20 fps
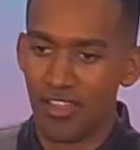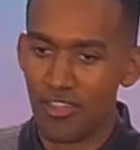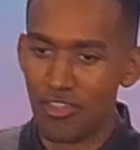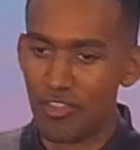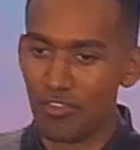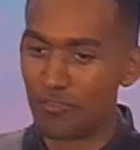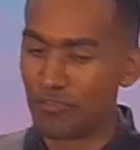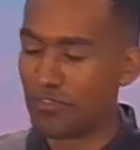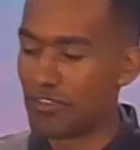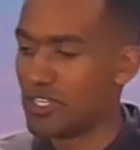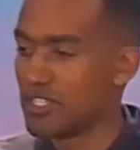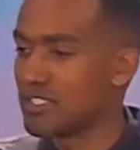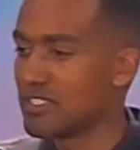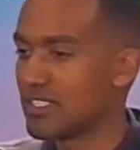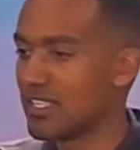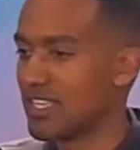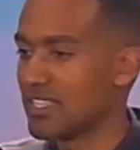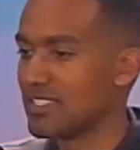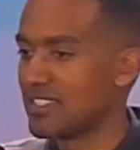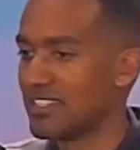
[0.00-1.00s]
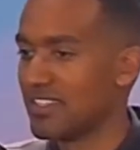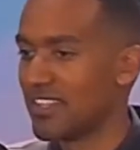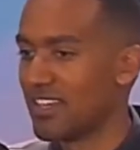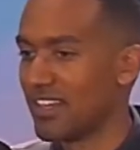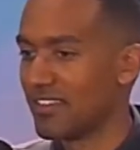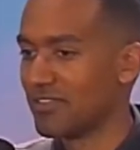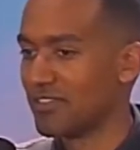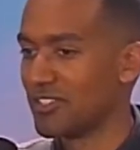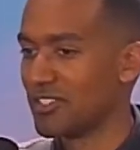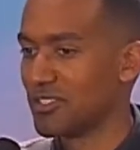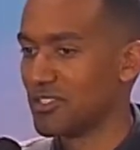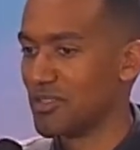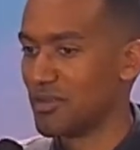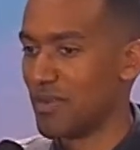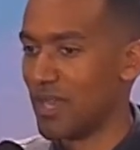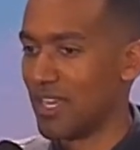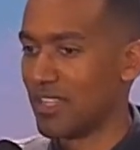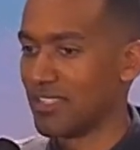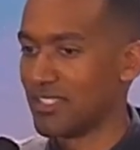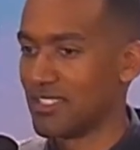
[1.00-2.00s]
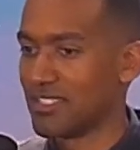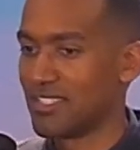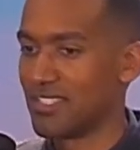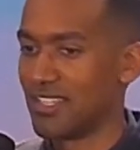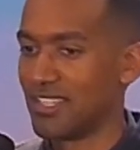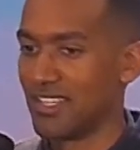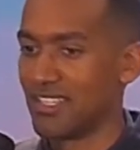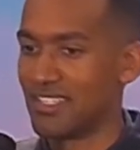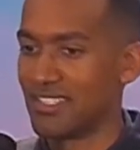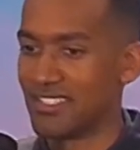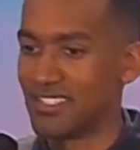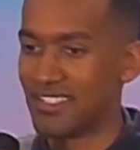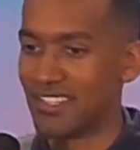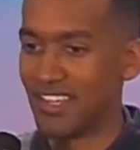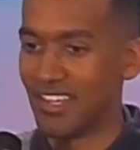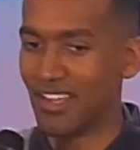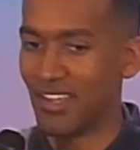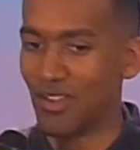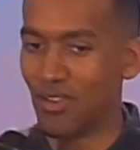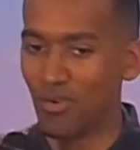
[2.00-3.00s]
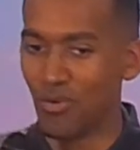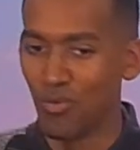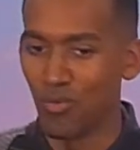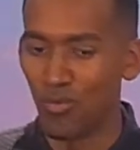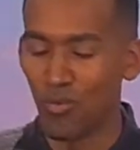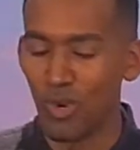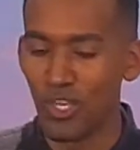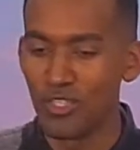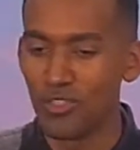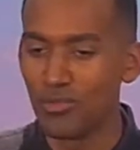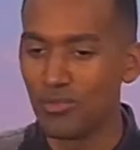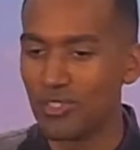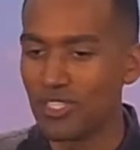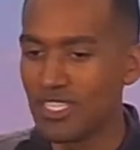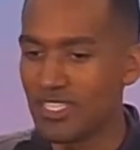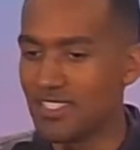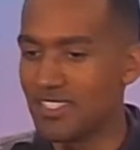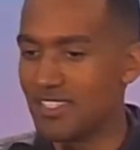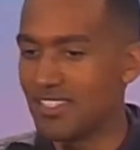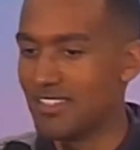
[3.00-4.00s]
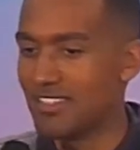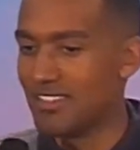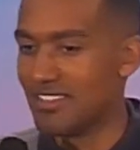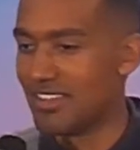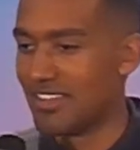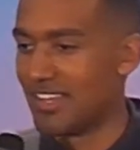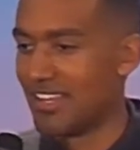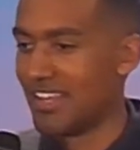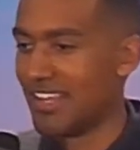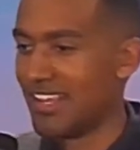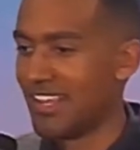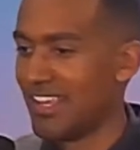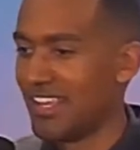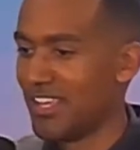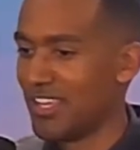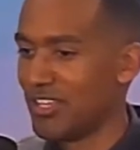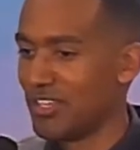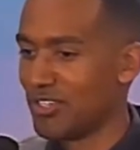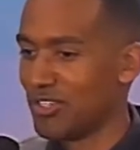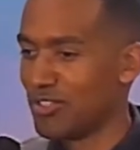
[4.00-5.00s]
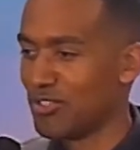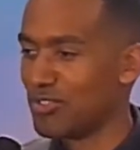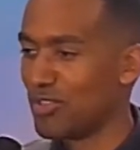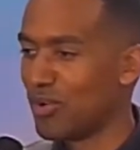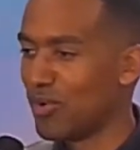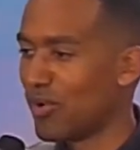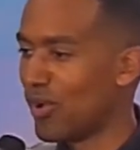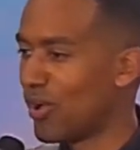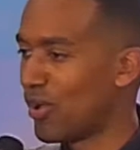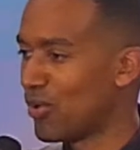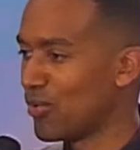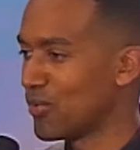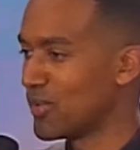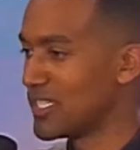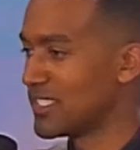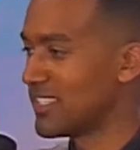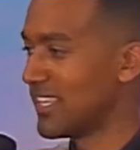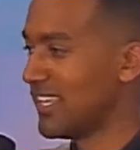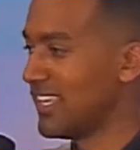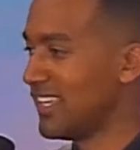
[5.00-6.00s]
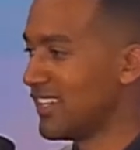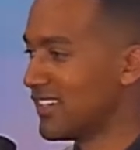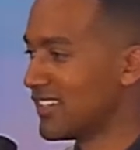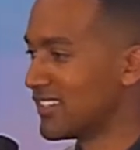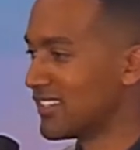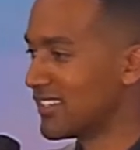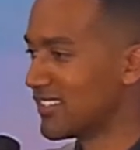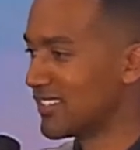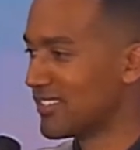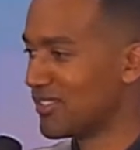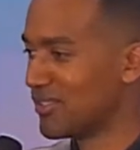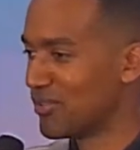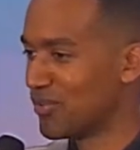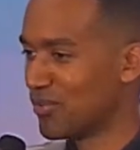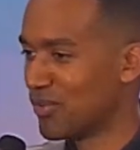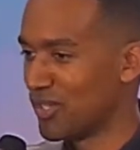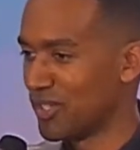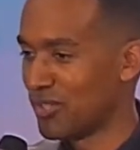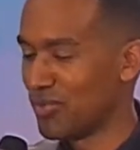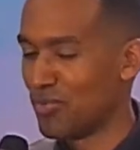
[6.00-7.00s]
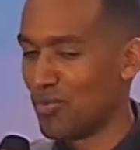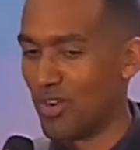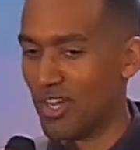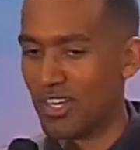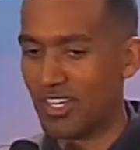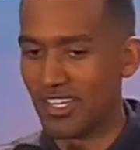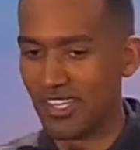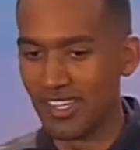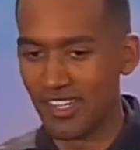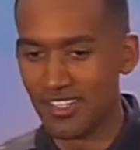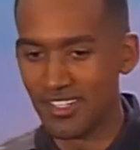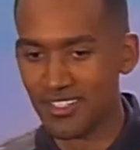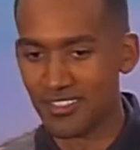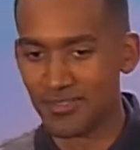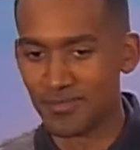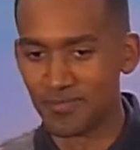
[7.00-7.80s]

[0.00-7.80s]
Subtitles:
The first lesson that I've learned about listening is when you listen, you don't always hear what you want to hear.